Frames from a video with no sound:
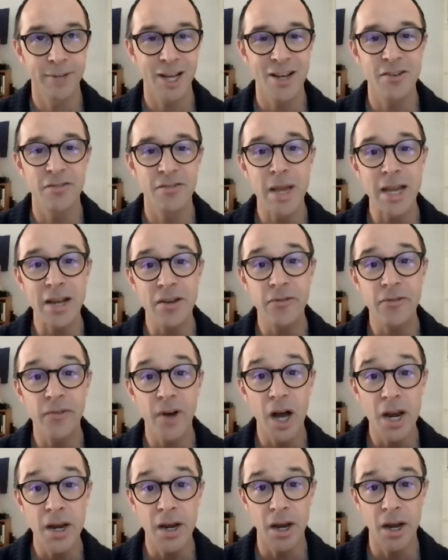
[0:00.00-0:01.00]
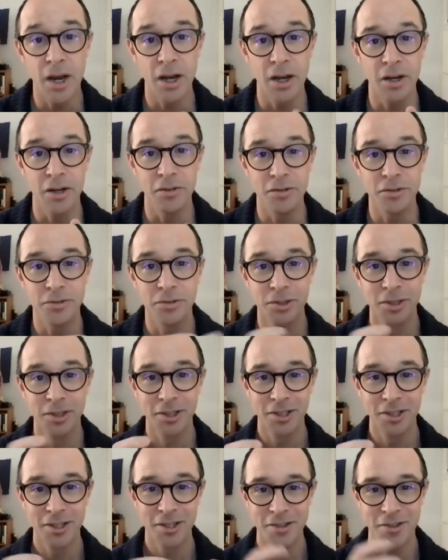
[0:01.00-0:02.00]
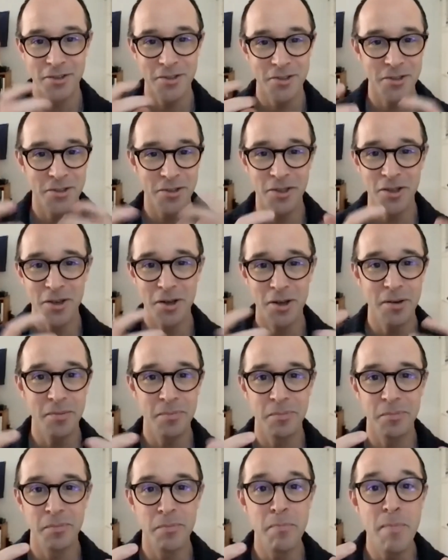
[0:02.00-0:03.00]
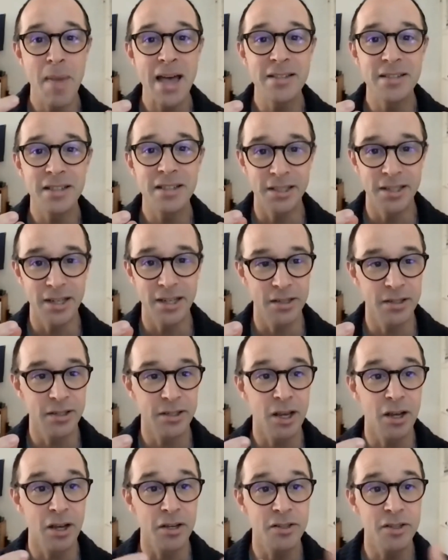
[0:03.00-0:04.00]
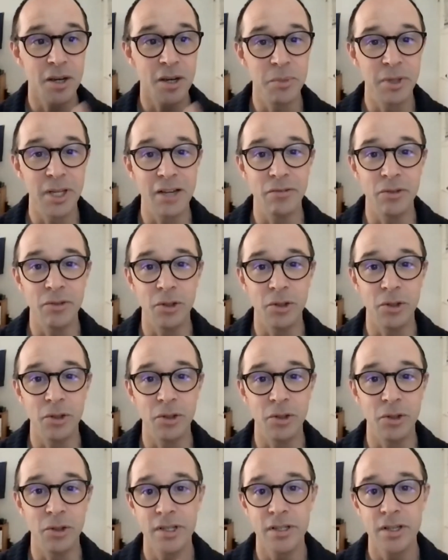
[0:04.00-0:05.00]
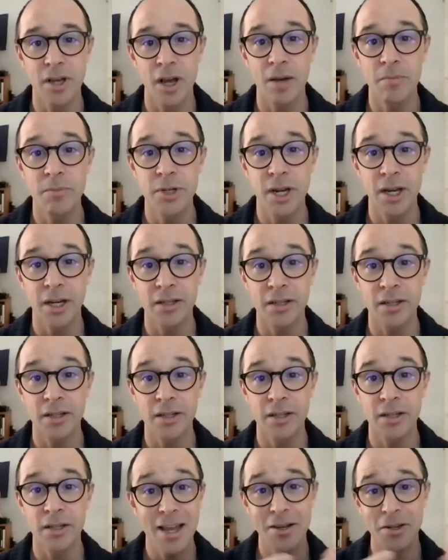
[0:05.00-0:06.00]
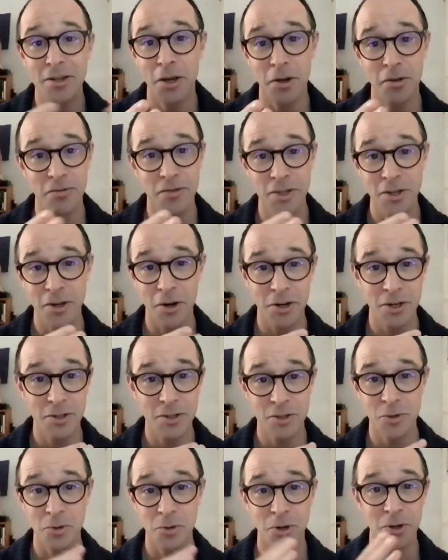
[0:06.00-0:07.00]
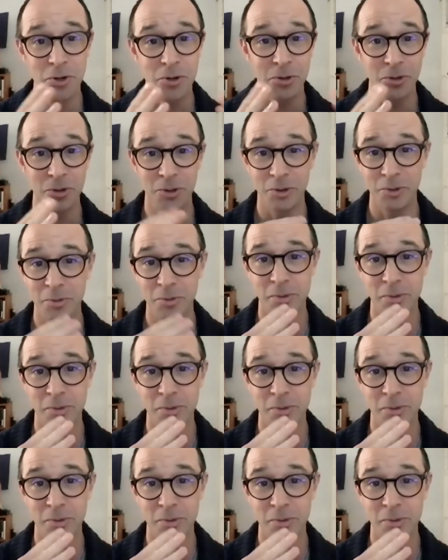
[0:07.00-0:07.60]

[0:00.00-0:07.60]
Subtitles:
of make fun of the messiness on some level of these objects and of the art historical